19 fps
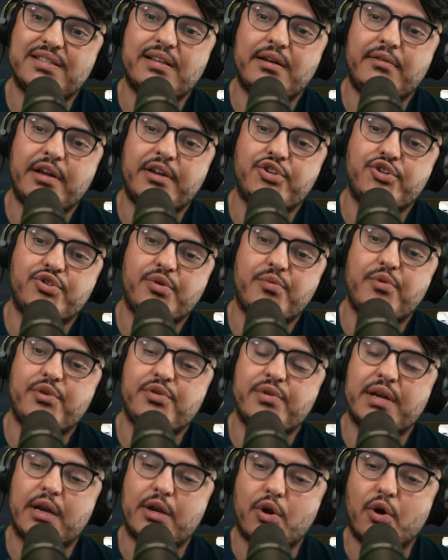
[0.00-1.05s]
the relationship
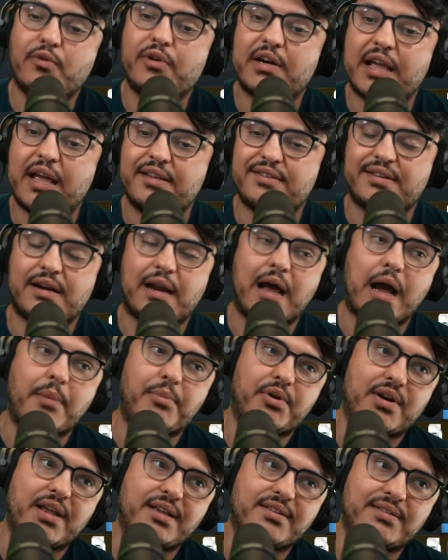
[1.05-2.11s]
between a lowercase and an
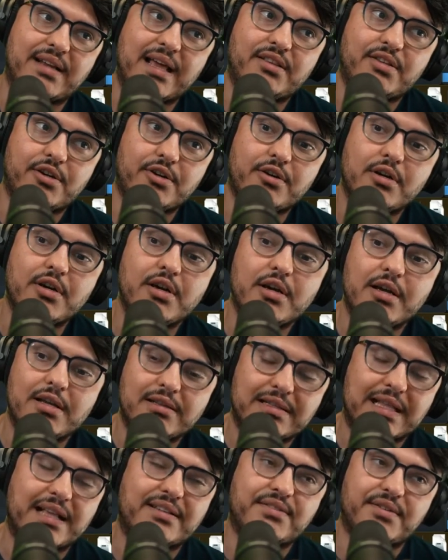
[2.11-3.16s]
uppercase letter?
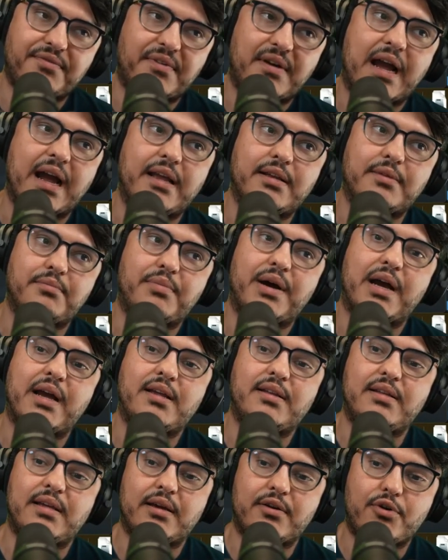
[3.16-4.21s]
That's defined
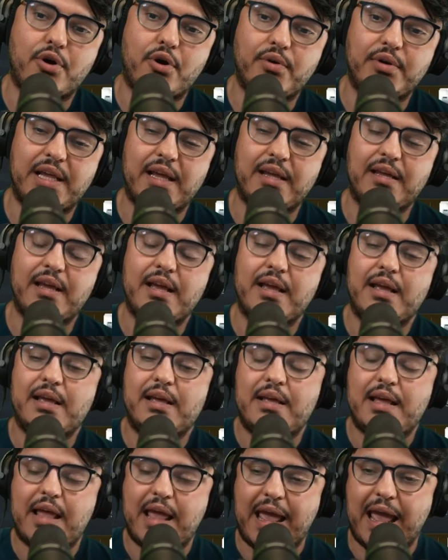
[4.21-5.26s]
by the encoding
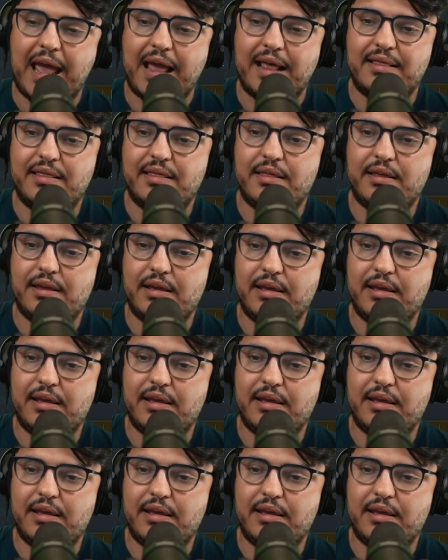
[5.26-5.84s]
and